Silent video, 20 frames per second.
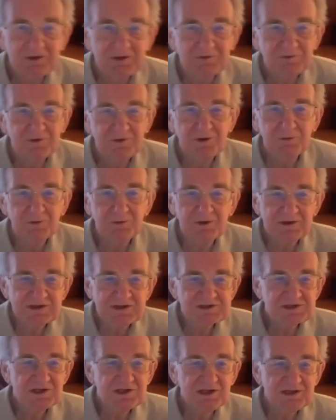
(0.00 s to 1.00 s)
firm, they're less
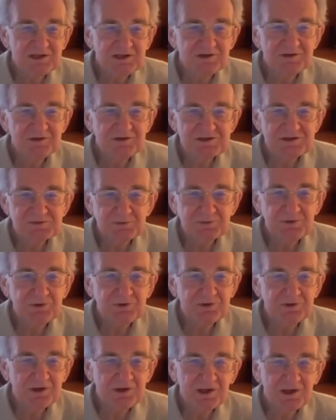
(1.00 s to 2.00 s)
likely to dispute it
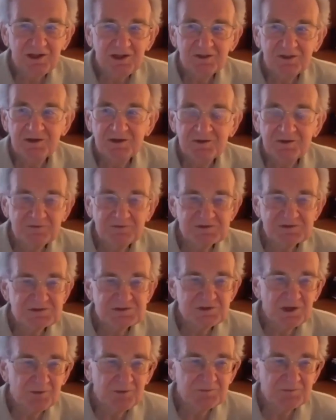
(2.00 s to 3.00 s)
than if it's
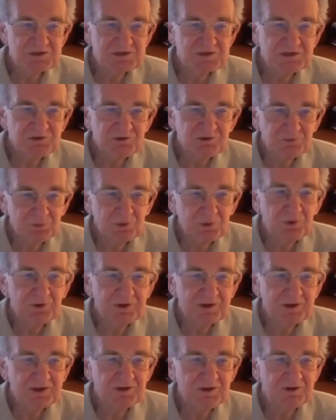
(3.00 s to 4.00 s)
numbers that you pull
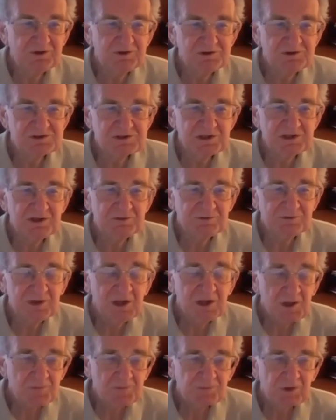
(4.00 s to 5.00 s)
together yourself.
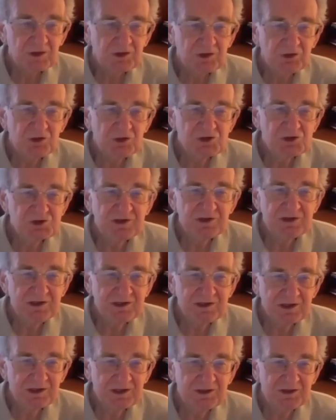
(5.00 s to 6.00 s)
Usually
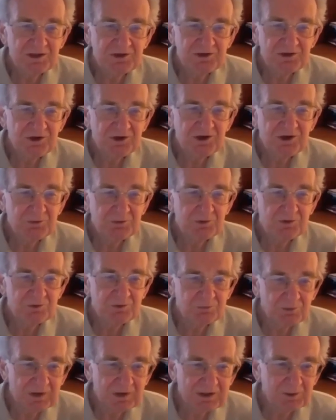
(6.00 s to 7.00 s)
the attorney will
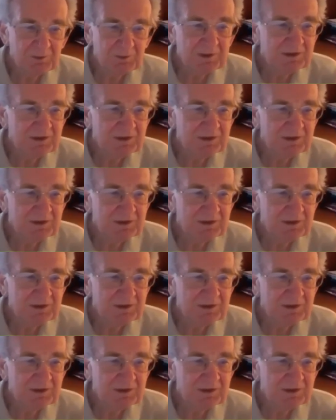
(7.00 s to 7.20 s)
recommend